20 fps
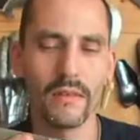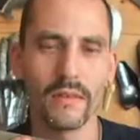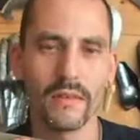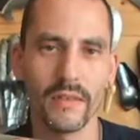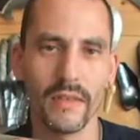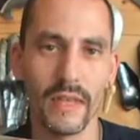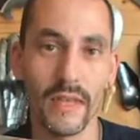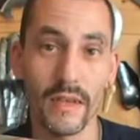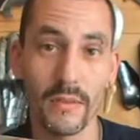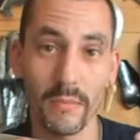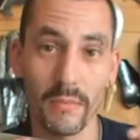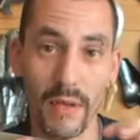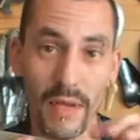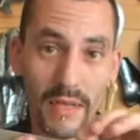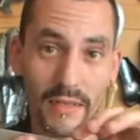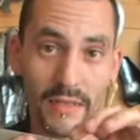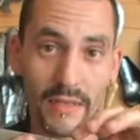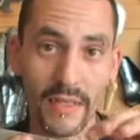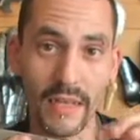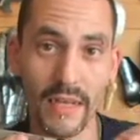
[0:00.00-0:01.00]
They had a
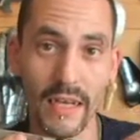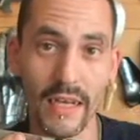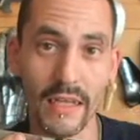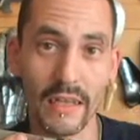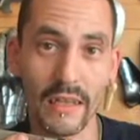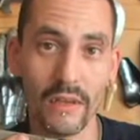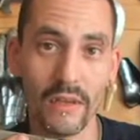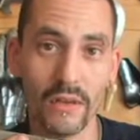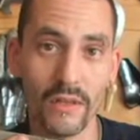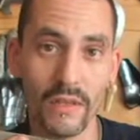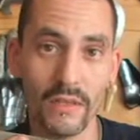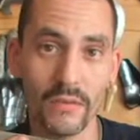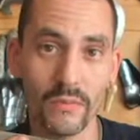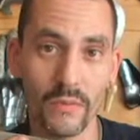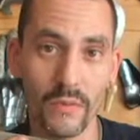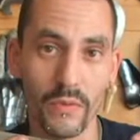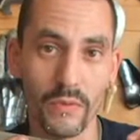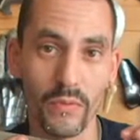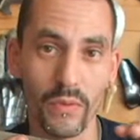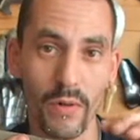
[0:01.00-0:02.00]
plastic handle on it
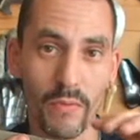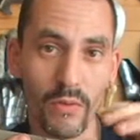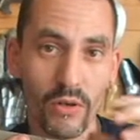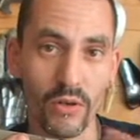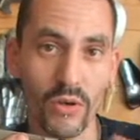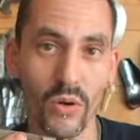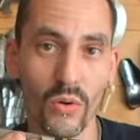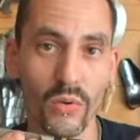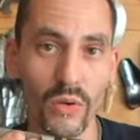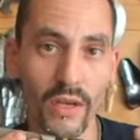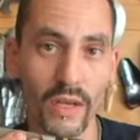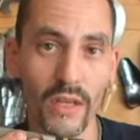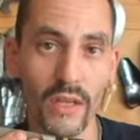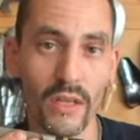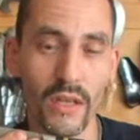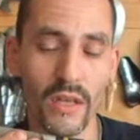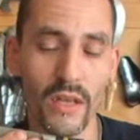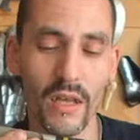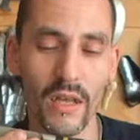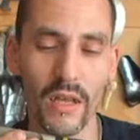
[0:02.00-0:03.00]
with rubber coating,
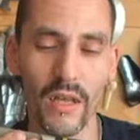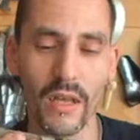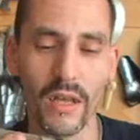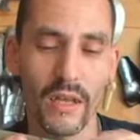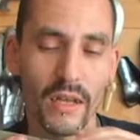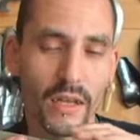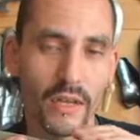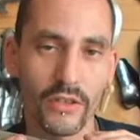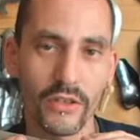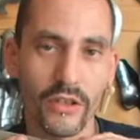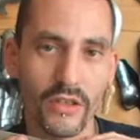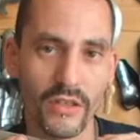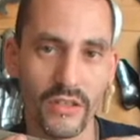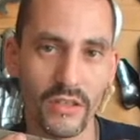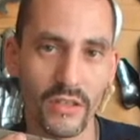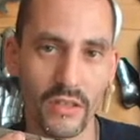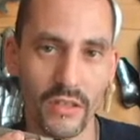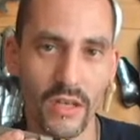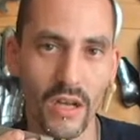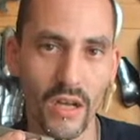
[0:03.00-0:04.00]
and I just
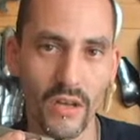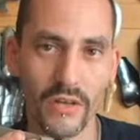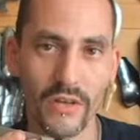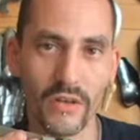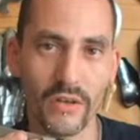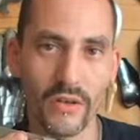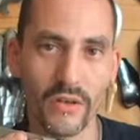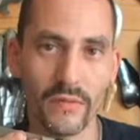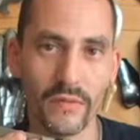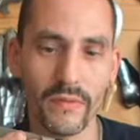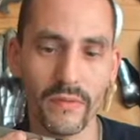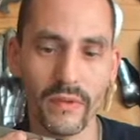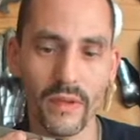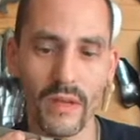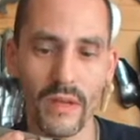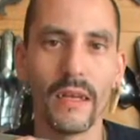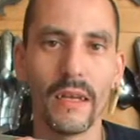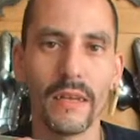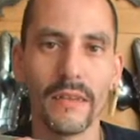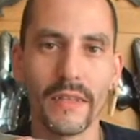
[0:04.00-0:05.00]
cut it off.
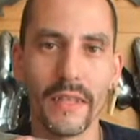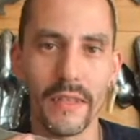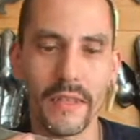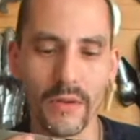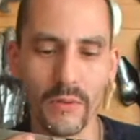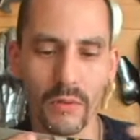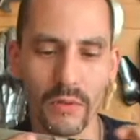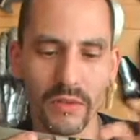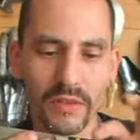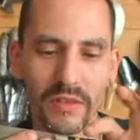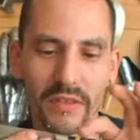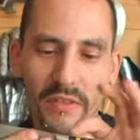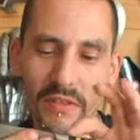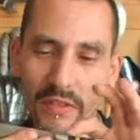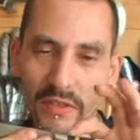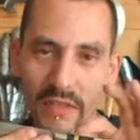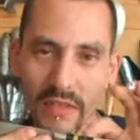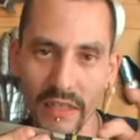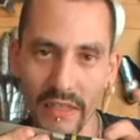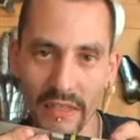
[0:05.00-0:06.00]
And then there was this
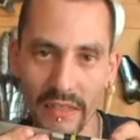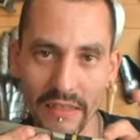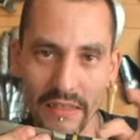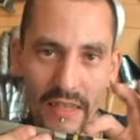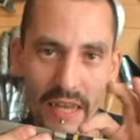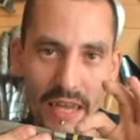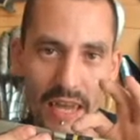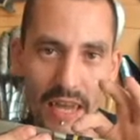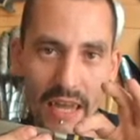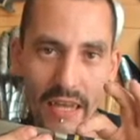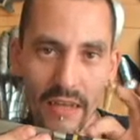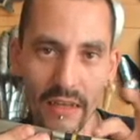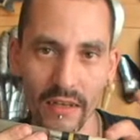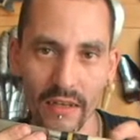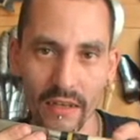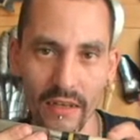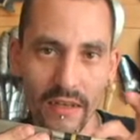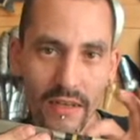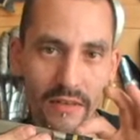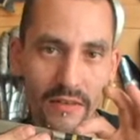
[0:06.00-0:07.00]
steel tang
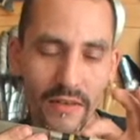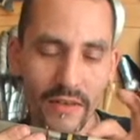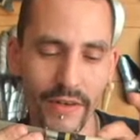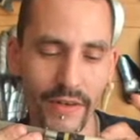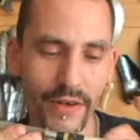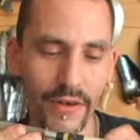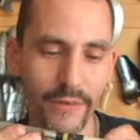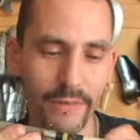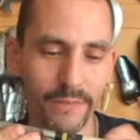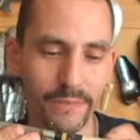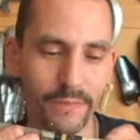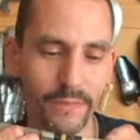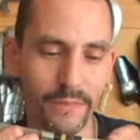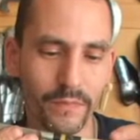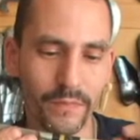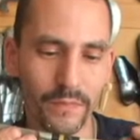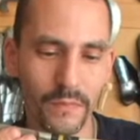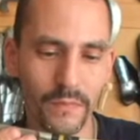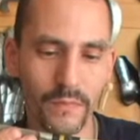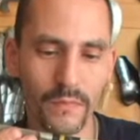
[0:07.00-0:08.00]
in there,
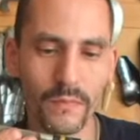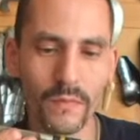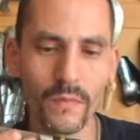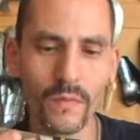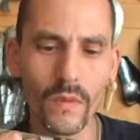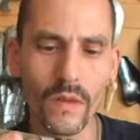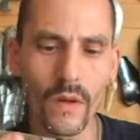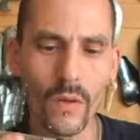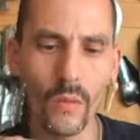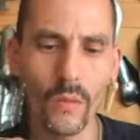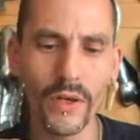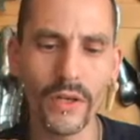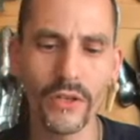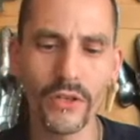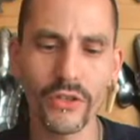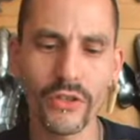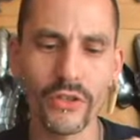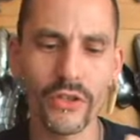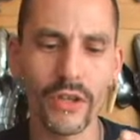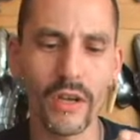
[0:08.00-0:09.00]

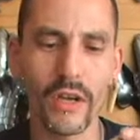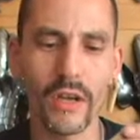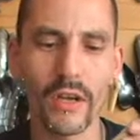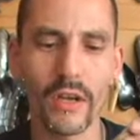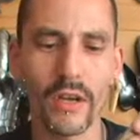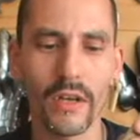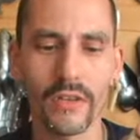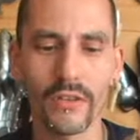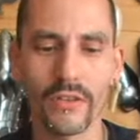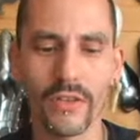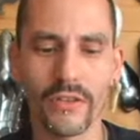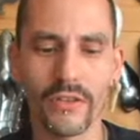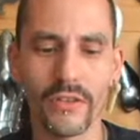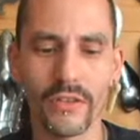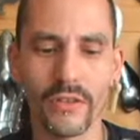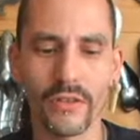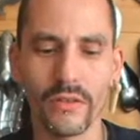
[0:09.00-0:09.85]
which just